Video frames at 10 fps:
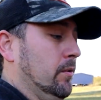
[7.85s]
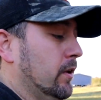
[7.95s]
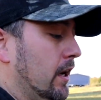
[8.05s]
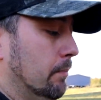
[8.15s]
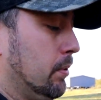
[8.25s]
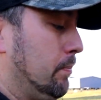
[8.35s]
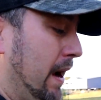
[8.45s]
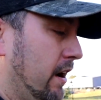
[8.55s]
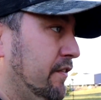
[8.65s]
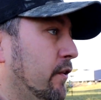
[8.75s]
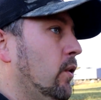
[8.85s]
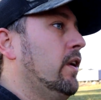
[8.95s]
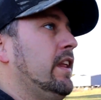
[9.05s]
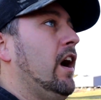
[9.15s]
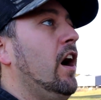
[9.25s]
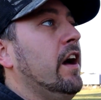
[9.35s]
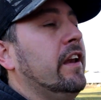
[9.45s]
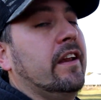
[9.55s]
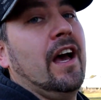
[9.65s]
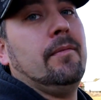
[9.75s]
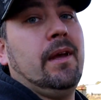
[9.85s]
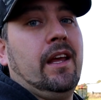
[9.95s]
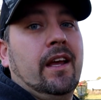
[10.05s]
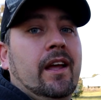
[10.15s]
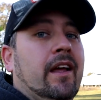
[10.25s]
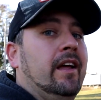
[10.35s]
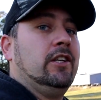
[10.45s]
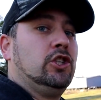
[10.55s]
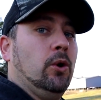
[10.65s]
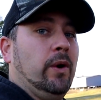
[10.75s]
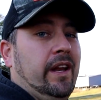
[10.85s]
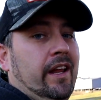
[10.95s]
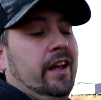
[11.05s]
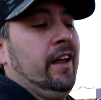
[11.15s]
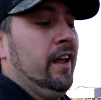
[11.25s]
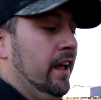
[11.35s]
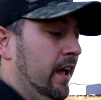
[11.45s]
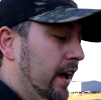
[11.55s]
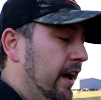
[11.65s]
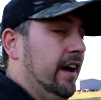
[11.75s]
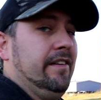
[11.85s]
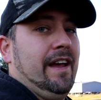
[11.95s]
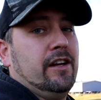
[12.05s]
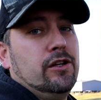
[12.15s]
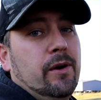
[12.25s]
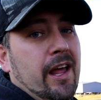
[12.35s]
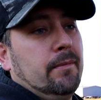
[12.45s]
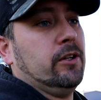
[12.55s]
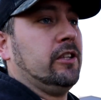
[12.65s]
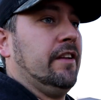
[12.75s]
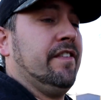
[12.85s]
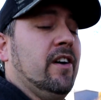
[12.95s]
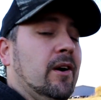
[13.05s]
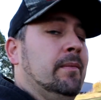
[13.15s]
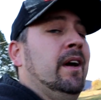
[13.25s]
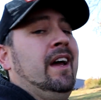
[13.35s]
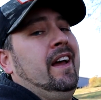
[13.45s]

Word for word: We're gonna prepare for the oncoming joining of a new animal to the farm.